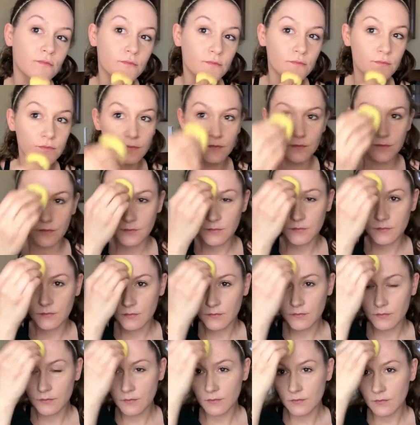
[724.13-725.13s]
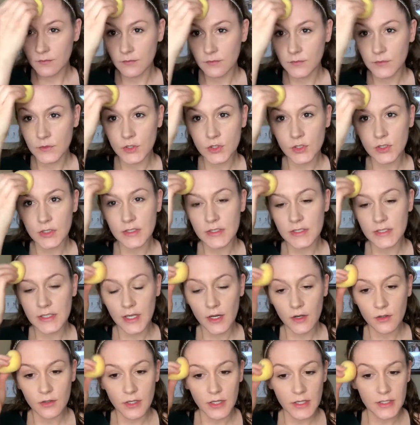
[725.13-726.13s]
So you can see
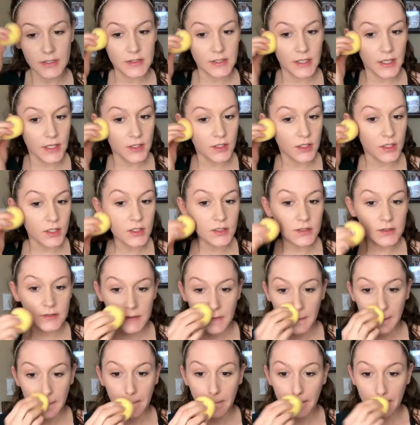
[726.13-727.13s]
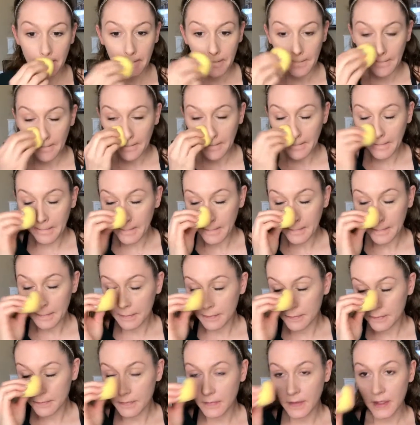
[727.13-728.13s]
how nice that looks.
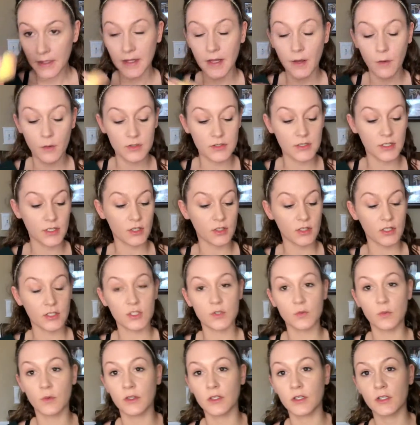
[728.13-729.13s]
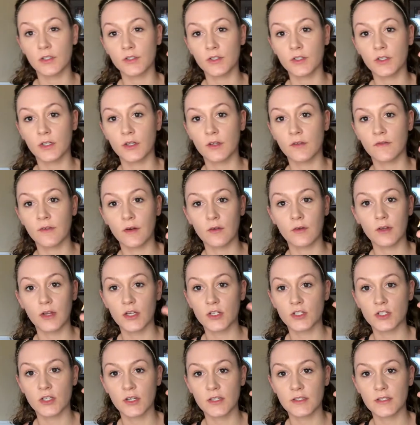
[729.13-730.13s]
And that was literally just one little turn of the
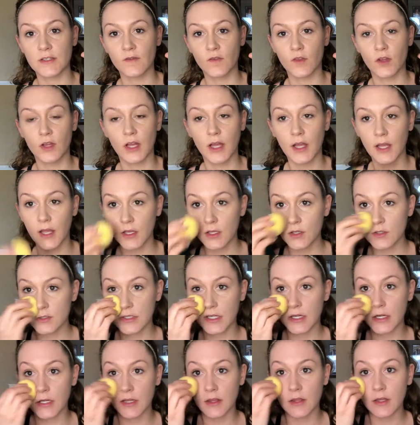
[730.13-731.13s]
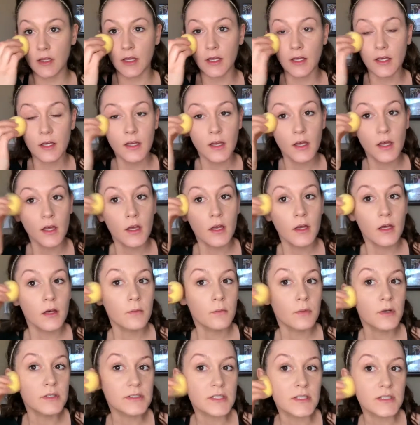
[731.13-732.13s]
foundation. Doesn't even look like I used anything.
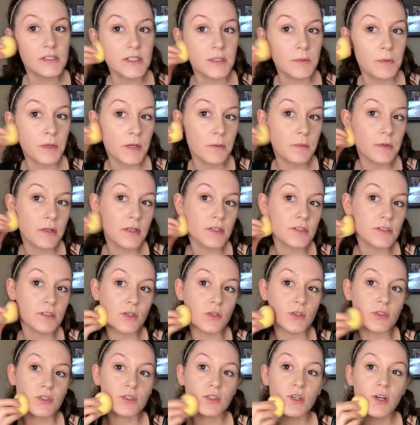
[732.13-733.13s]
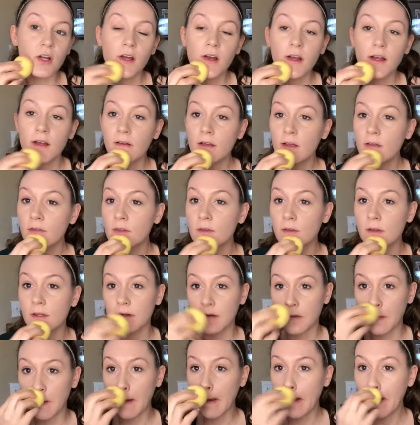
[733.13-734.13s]
But since the pigment is so strong, you
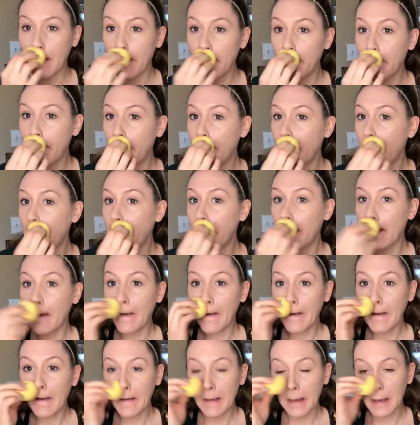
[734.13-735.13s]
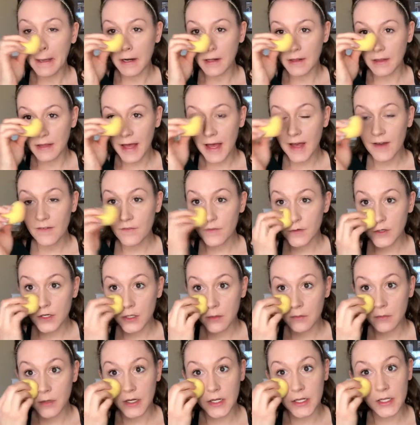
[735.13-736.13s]
can get a lot for
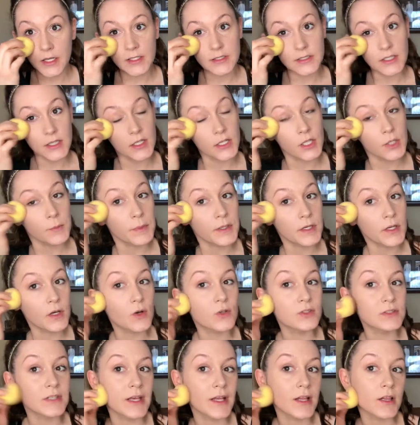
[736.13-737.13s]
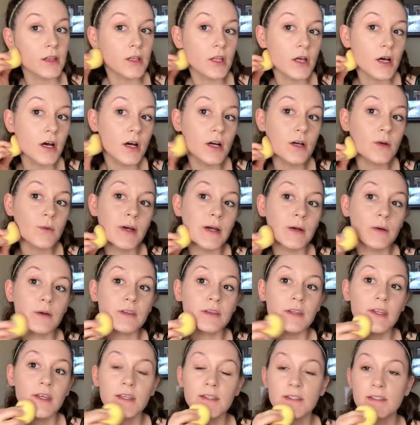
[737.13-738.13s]
your money because a little bit goes a long way
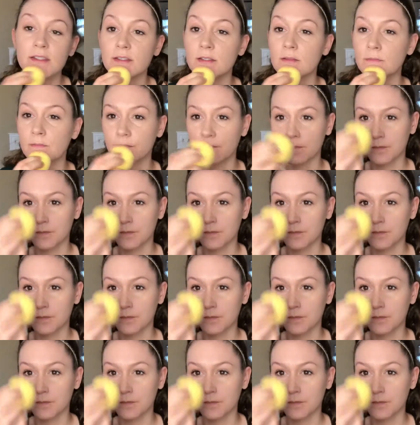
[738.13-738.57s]
with this.